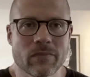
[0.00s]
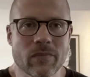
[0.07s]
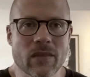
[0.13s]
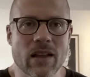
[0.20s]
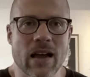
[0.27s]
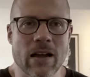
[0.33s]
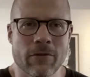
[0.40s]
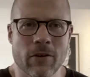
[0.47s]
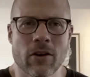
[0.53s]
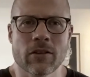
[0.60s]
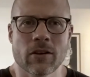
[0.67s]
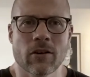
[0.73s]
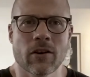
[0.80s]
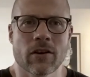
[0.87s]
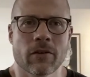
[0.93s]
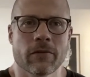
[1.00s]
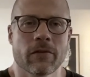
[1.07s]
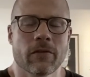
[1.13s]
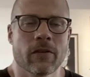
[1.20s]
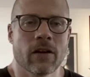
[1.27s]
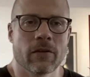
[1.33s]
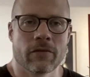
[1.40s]
I've learned a lot
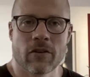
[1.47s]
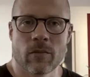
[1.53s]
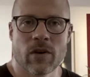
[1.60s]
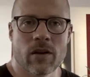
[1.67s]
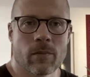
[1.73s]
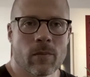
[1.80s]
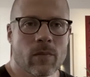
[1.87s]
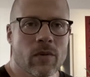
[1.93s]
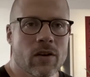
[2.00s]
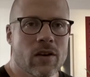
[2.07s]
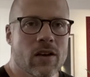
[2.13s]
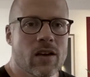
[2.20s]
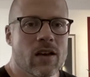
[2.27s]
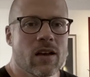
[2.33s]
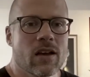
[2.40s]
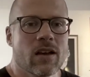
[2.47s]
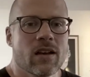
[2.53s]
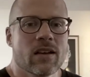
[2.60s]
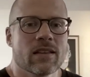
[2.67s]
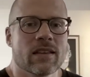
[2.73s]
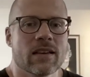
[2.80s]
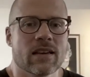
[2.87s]
of from him.
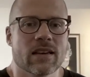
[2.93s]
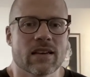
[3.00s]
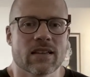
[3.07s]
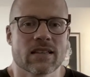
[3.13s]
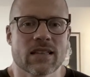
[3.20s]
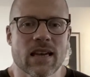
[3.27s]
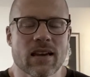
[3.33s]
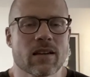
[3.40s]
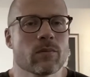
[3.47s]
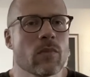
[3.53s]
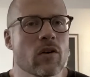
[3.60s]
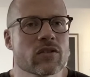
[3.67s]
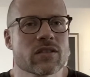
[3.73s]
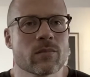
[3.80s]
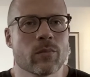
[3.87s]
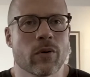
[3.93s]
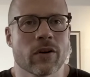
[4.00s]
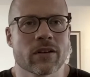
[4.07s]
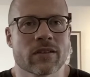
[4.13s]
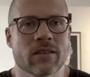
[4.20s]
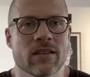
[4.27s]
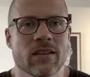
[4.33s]
The second most
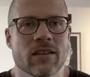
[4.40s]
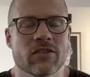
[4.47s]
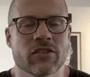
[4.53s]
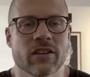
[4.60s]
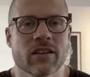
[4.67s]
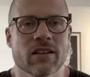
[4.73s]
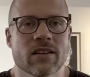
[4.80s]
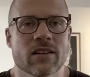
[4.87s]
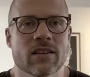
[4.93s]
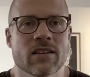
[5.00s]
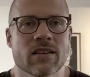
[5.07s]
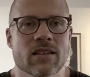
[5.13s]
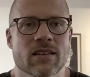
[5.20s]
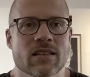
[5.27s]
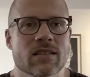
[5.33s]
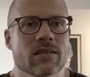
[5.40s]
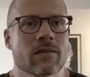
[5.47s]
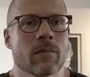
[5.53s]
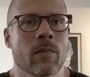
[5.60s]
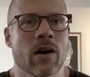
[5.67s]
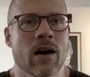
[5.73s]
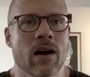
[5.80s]
important teacher is
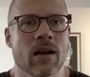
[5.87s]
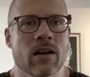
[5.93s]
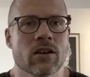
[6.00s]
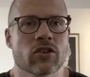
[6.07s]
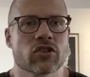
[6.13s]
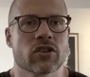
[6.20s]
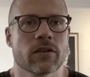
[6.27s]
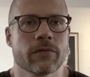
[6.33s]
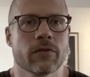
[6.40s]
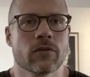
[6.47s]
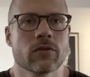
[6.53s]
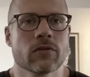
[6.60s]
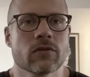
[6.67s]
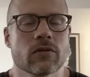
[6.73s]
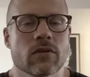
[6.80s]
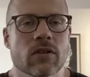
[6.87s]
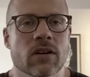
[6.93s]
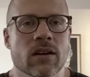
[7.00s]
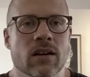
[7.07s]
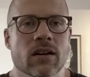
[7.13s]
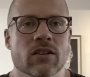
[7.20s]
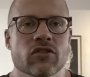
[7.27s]
my
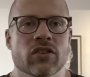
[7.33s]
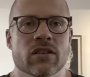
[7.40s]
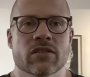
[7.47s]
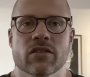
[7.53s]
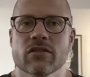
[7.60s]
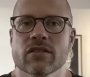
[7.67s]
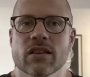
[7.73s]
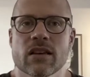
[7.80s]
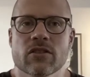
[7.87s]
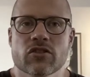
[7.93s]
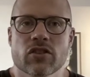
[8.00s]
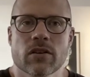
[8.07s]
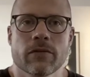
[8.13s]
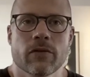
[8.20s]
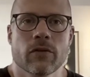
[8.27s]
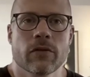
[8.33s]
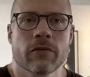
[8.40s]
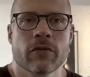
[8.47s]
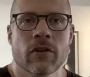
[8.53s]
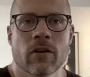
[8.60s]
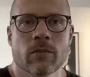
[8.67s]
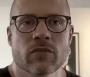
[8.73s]
Shifu, Chen Zhousen Shifu
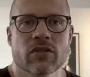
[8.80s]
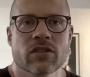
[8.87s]
from